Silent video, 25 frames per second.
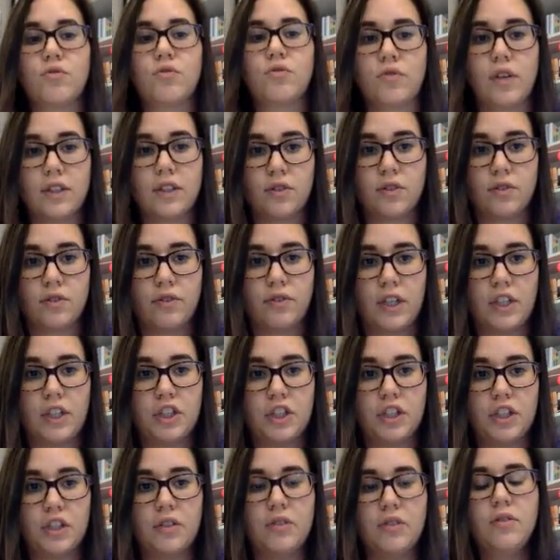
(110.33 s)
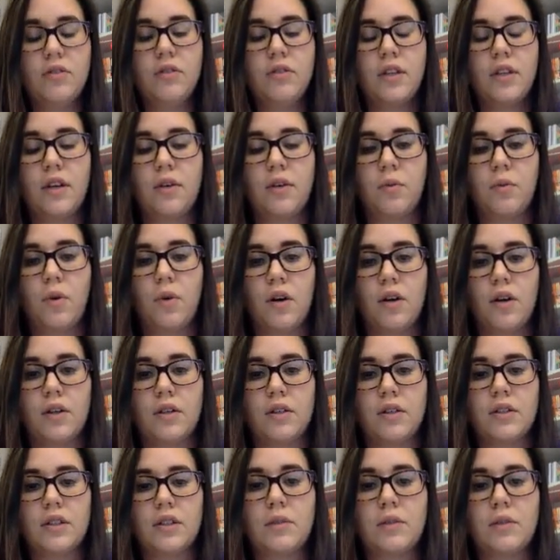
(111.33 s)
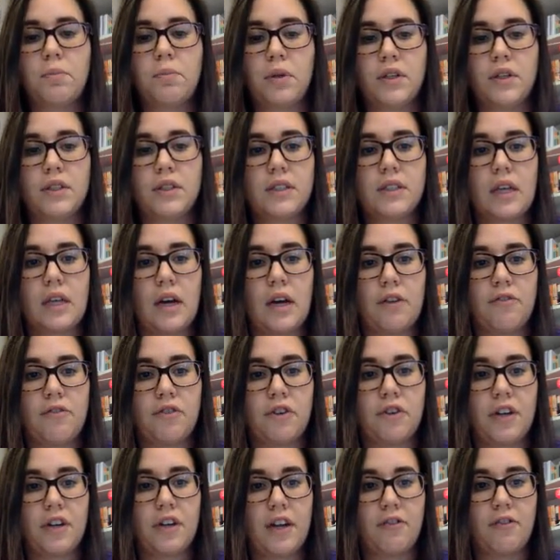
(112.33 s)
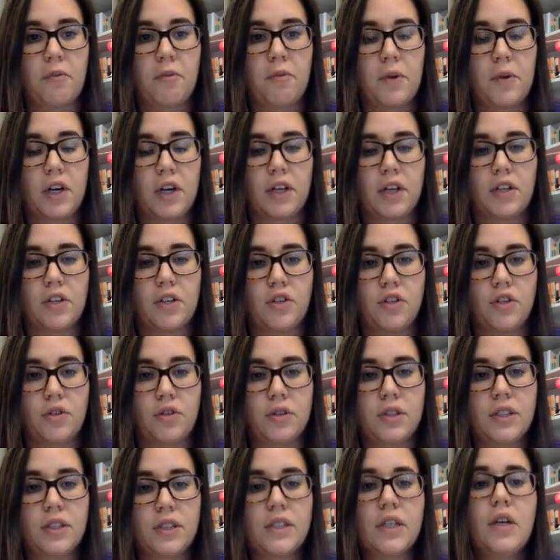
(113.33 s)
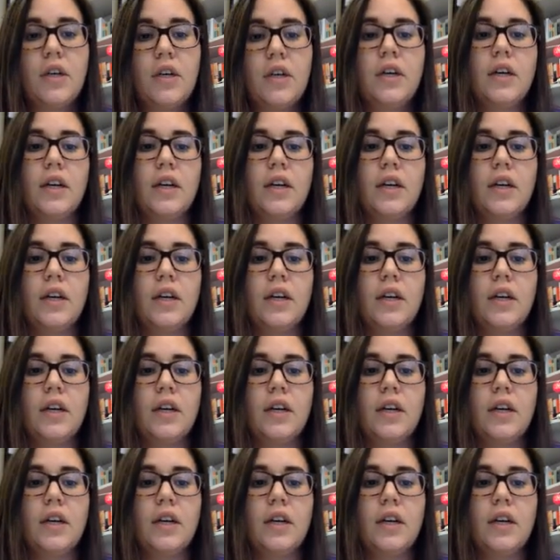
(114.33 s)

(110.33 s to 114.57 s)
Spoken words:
reservation that was put aside for Native American use